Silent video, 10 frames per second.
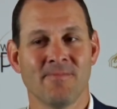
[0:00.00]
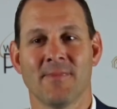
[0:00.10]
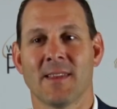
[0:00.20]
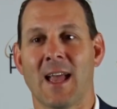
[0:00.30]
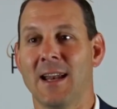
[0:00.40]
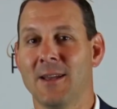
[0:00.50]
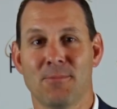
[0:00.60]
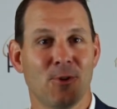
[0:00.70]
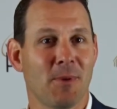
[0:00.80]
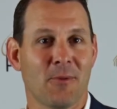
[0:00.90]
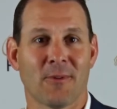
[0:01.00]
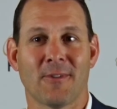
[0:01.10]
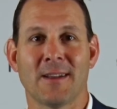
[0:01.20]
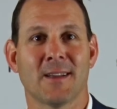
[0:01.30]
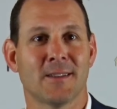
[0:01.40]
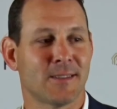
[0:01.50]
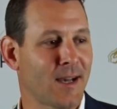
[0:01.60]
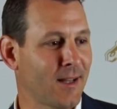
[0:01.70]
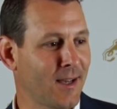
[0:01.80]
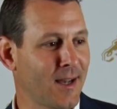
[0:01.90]
And he went right down the
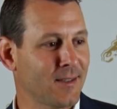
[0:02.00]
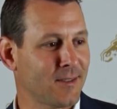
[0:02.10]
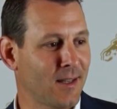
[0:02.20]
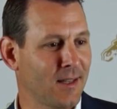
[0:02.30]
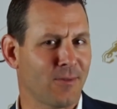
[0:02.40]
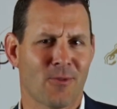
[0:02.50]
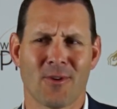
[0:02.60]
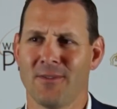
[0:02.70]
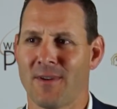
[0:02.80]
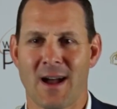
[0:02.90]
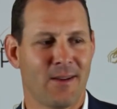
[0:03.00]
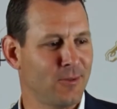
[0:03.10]
sideline, got us, I think, the 45.